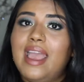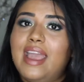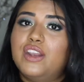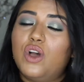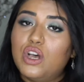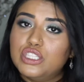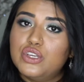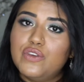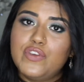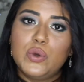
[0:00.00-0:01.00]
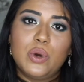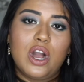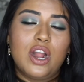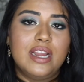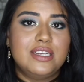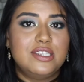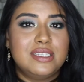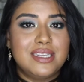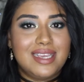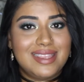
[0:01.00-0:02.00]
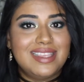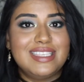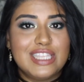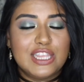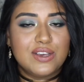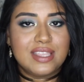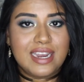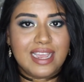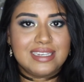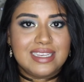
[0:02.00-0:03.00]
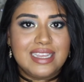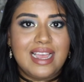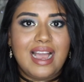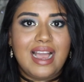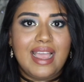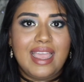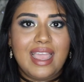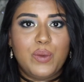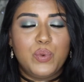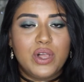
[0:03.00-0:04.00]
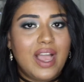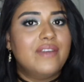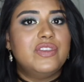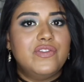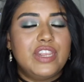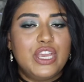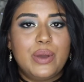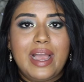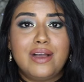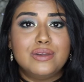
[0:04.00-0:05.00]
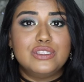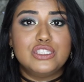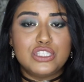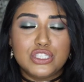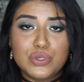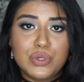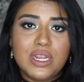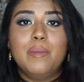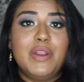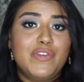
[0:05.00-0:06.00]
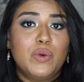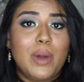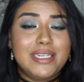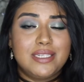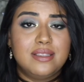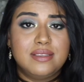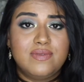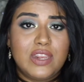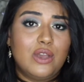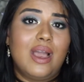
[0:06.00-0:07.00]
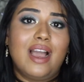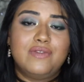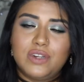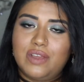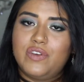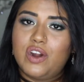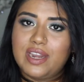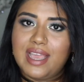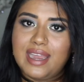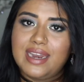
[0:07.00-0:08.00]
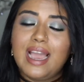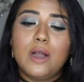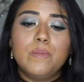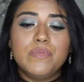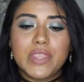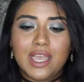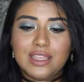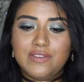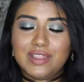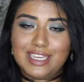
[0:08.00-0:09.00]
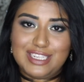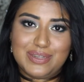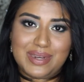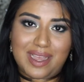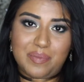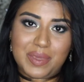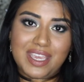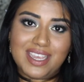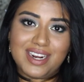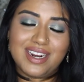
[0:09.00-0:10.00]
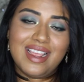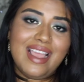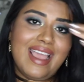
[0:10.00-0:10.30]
And also, if you are interested in this look that I did, I will have the video out soon. But if you're watching this video after I've already had it out, I'll leave a link to it up here,